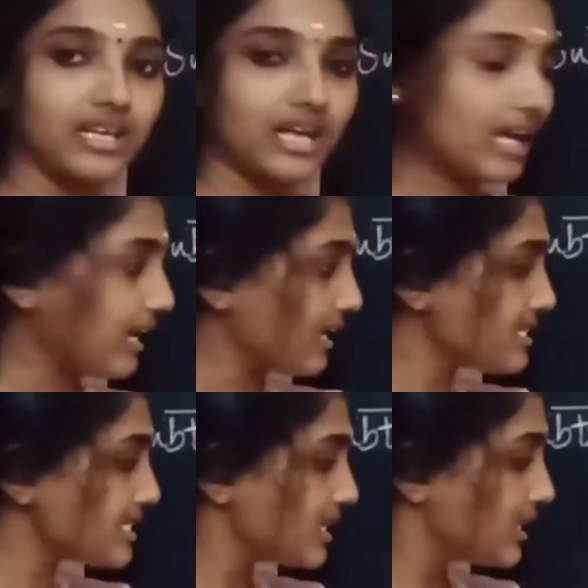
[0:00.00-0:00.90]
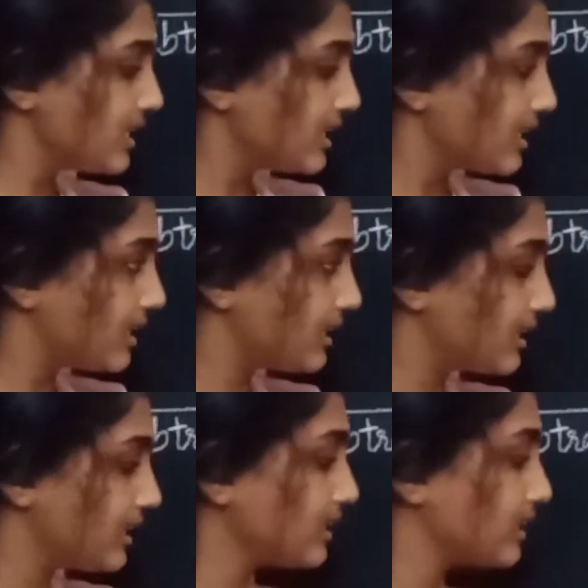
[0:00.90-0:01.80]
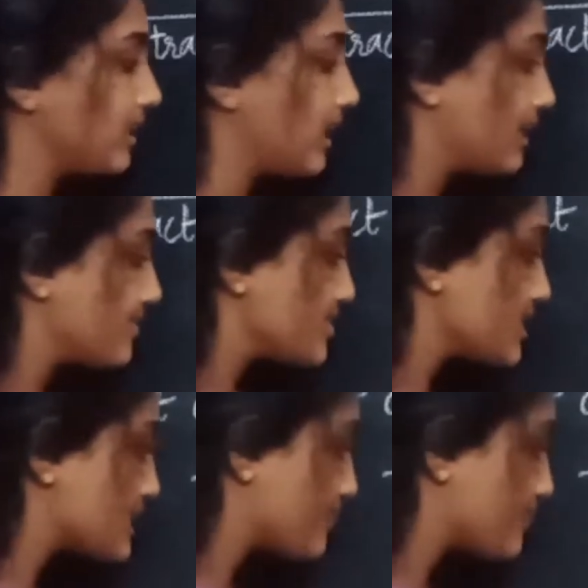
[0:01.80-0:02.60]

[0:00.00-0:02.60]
And Here the hundreds